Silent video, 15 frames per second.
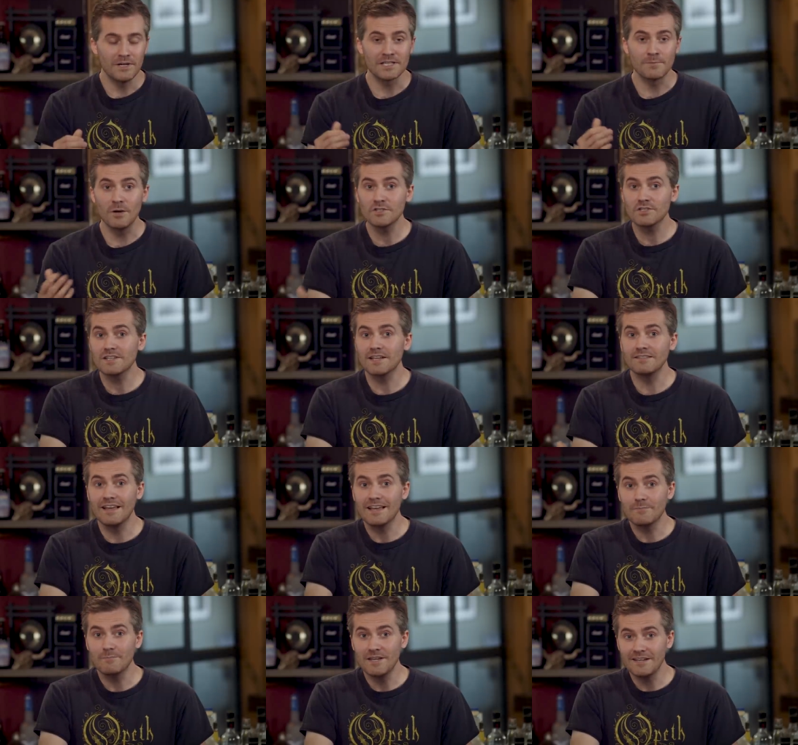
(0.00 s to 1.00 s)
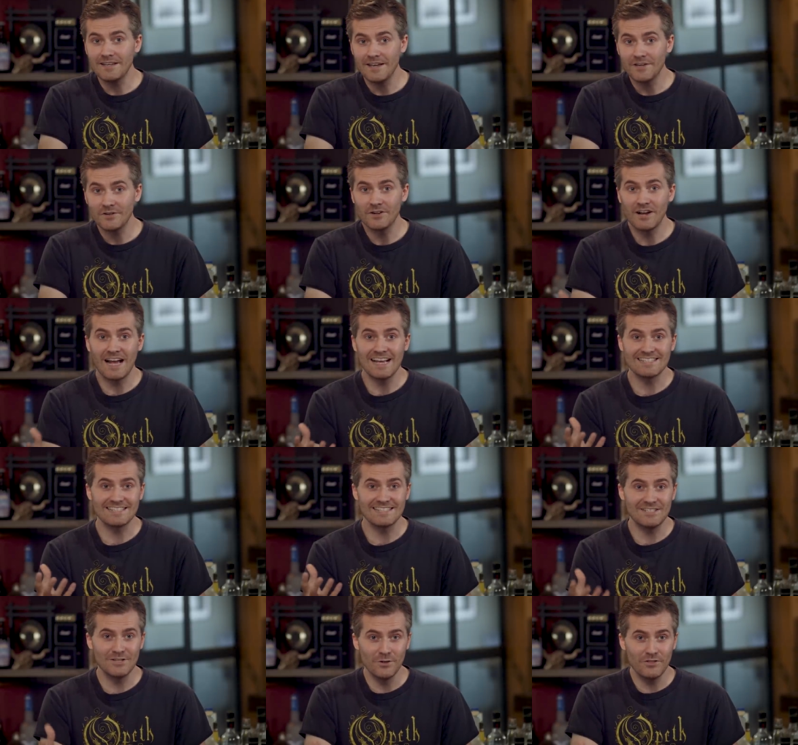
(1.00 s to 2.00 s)
But as much as I like Mediator, I
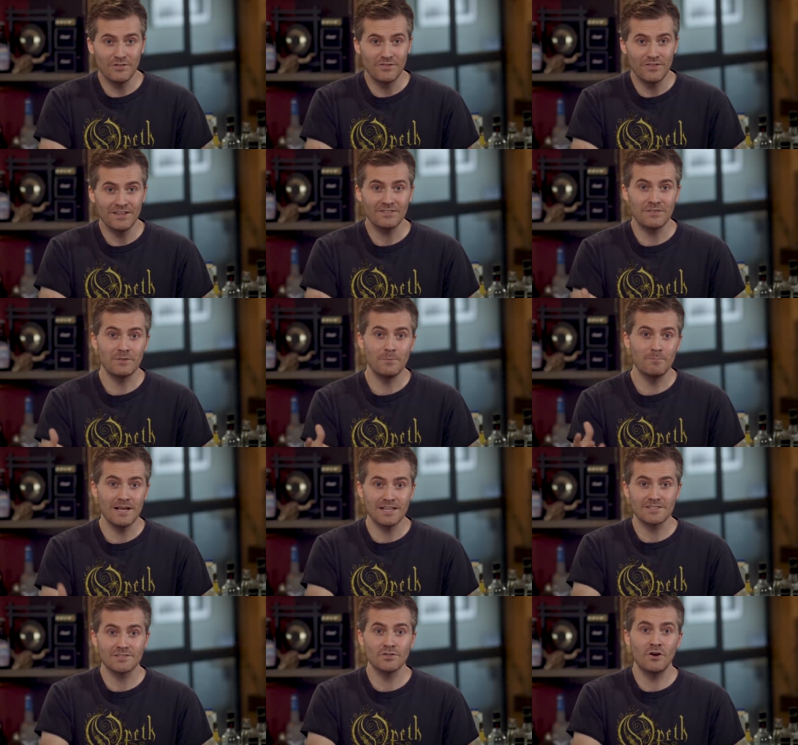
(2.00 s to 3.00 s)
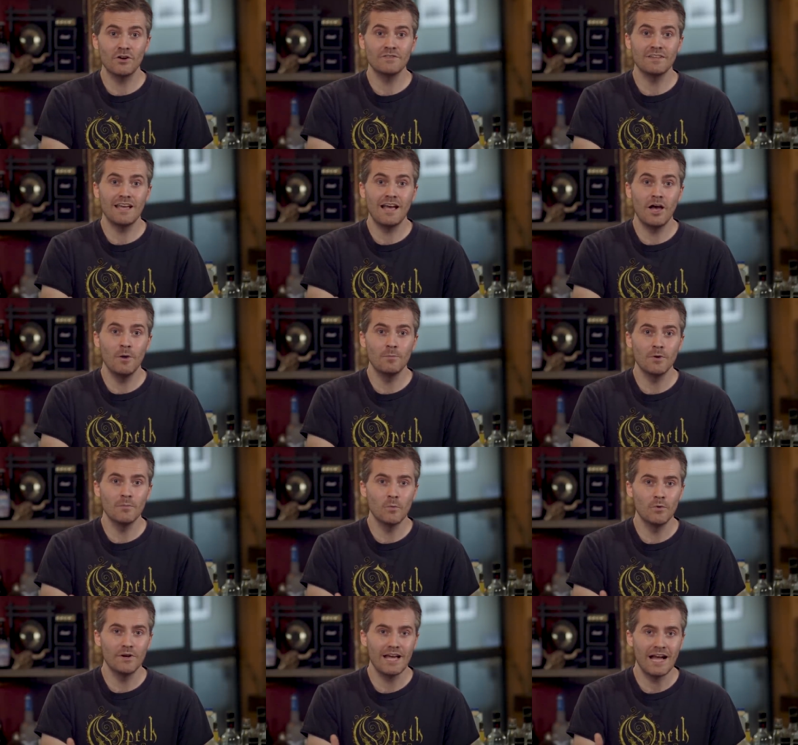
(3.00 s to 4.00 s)
still think that the best song on the
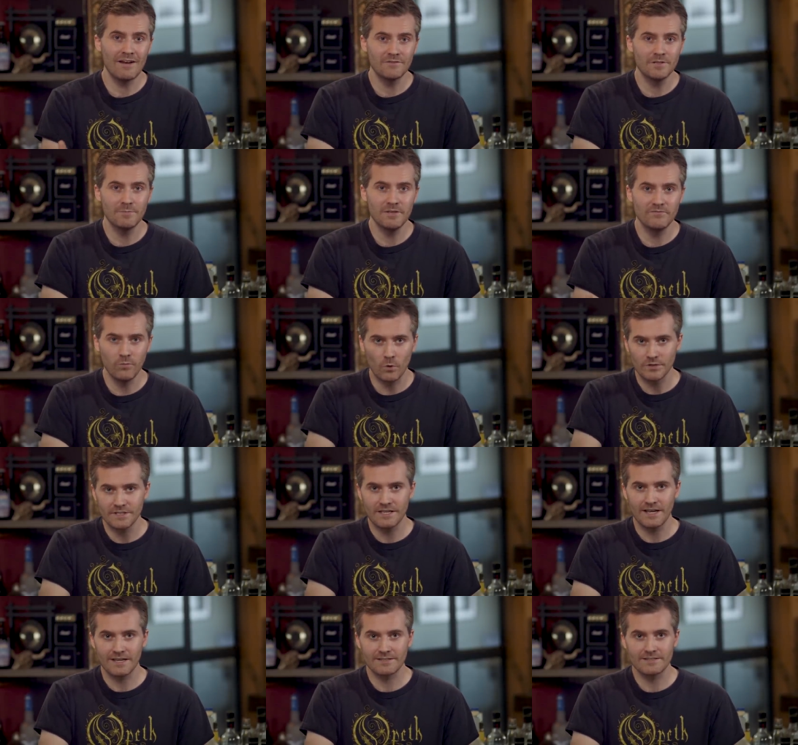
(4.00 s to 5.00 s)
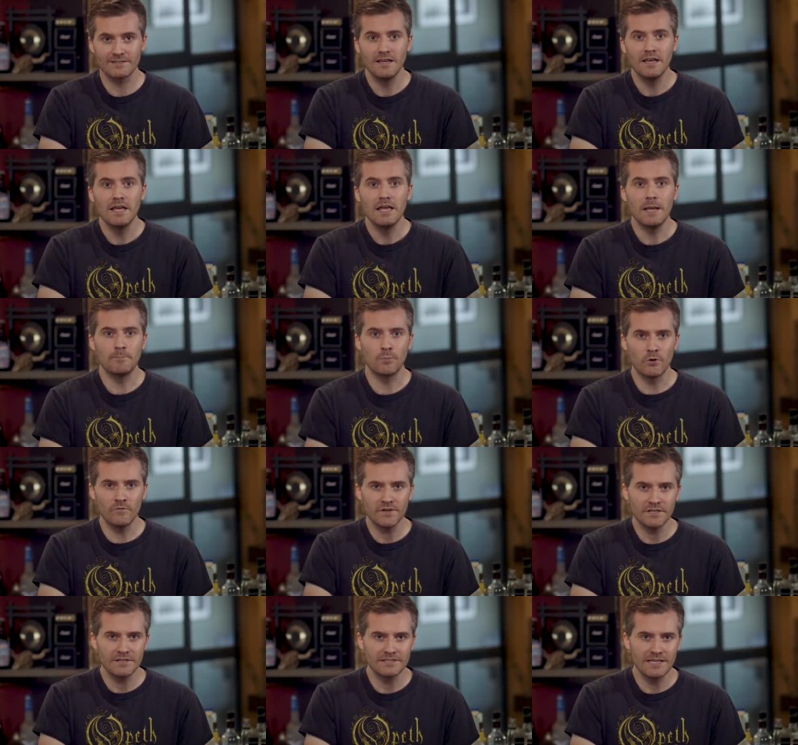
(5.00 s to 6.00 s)
album would have to be Vortex, a
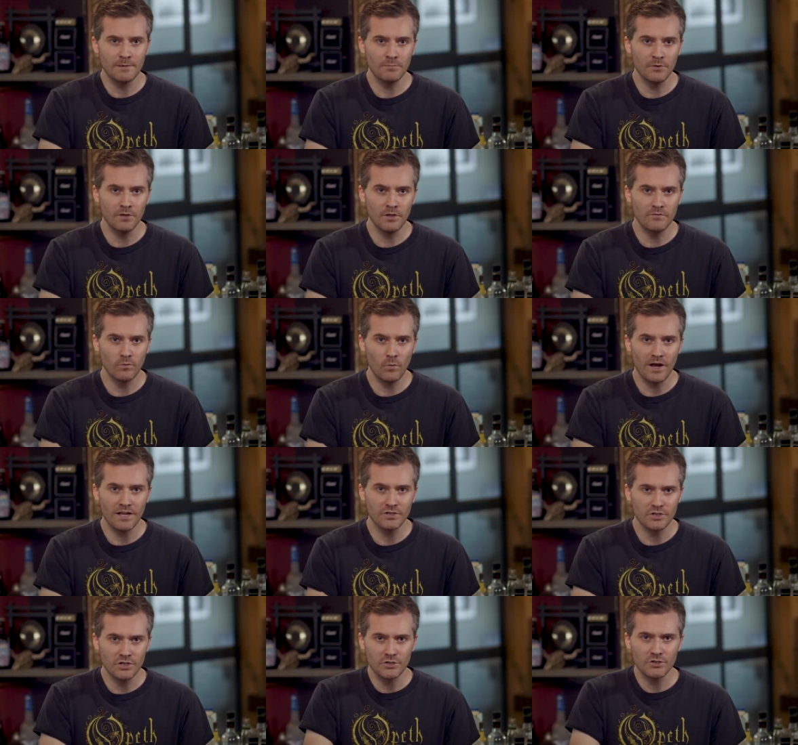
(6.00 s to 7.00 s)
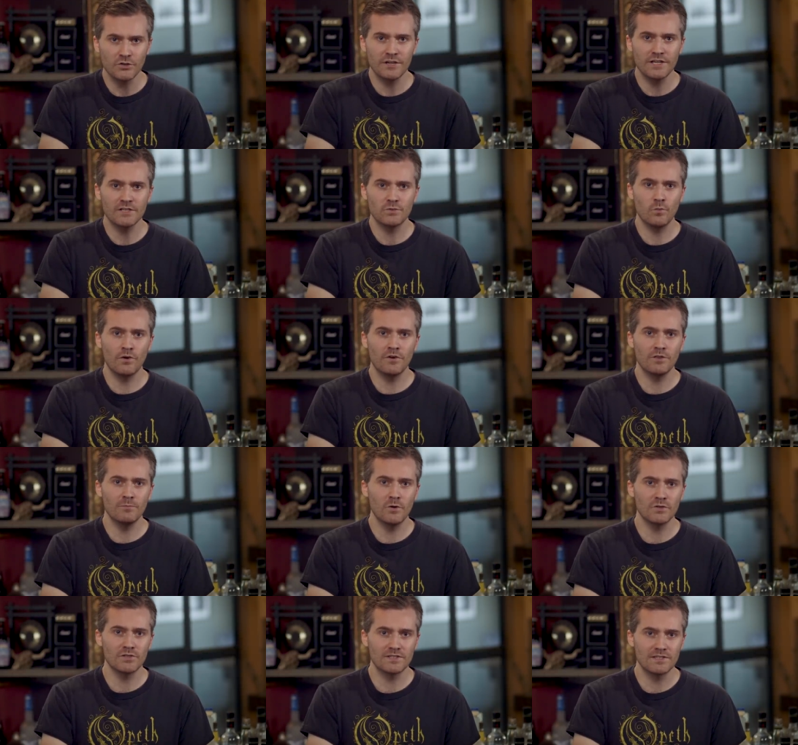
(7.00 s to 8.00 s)
perfect example of why Jinjer is one of the
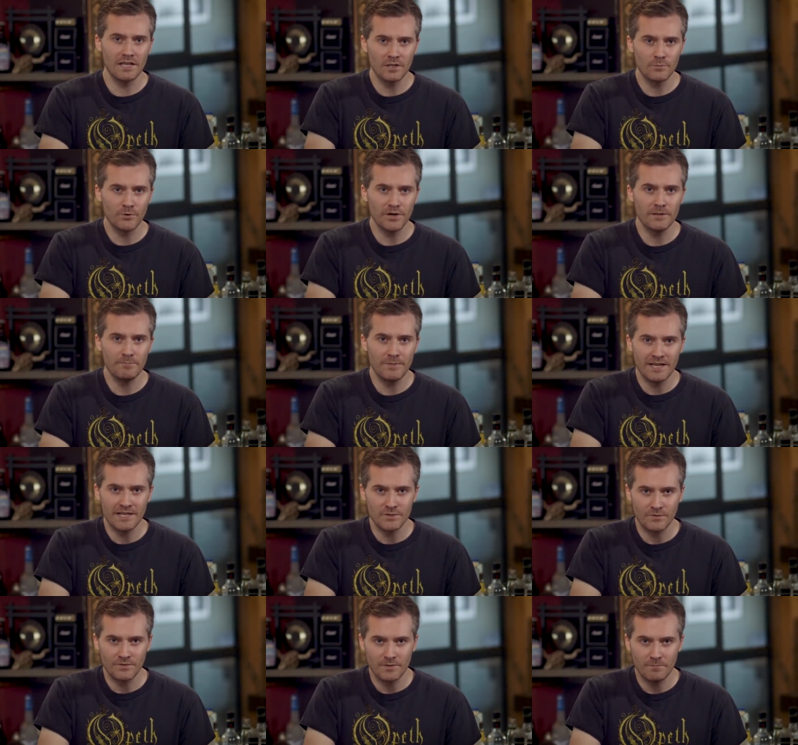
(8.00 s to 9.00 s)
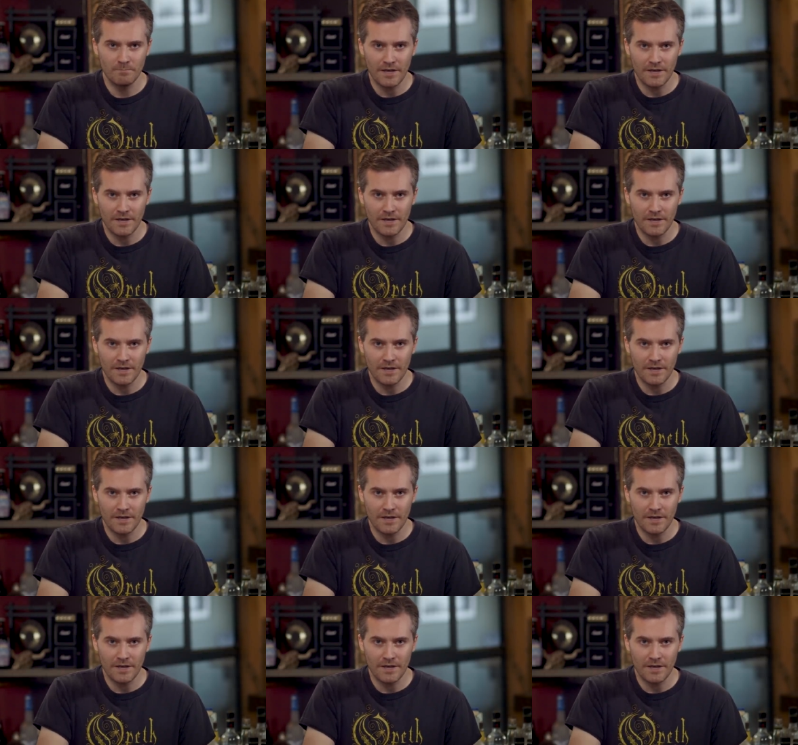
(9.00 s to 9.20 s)
most celebrated bands within